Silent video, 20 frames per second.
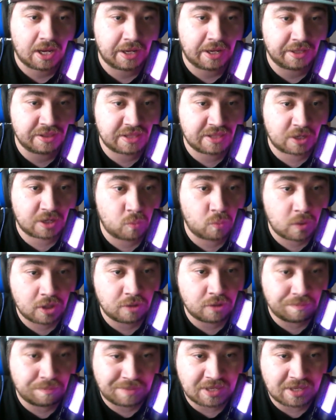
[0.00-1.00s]
There
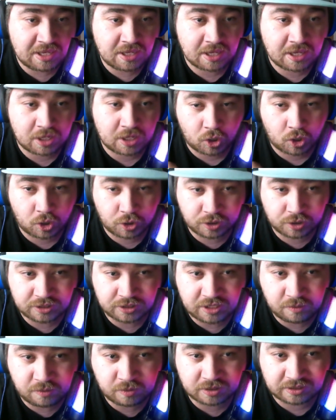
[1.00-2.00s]
will be an
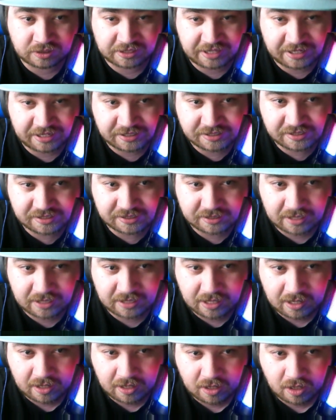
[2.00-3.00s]
early release
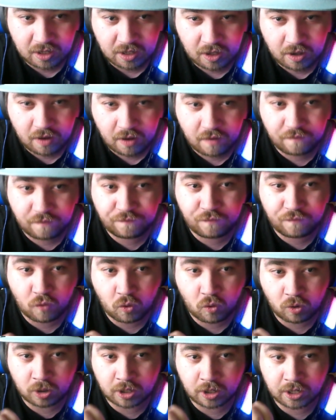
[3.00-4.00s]

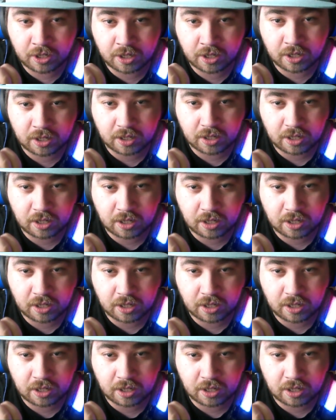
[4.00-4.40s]
for